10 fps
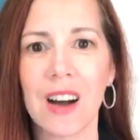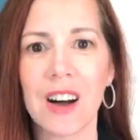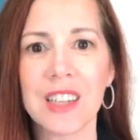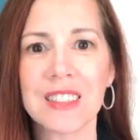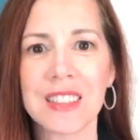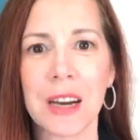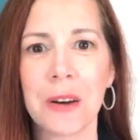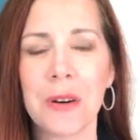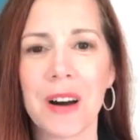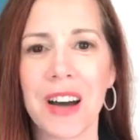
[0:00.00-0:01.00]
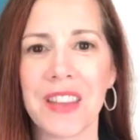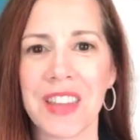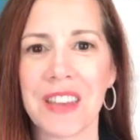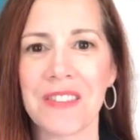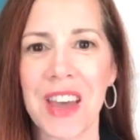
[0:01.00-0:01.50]
also on
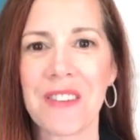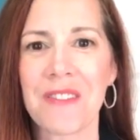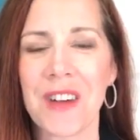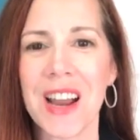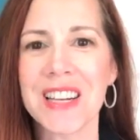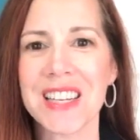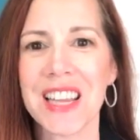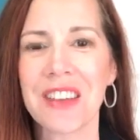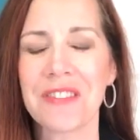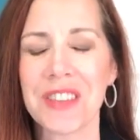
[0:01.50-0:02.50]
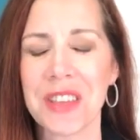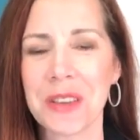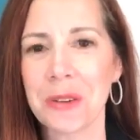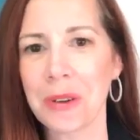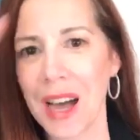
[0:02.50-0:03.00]
the event front, if
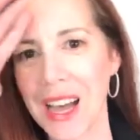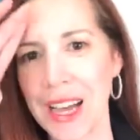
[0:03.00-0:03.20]
you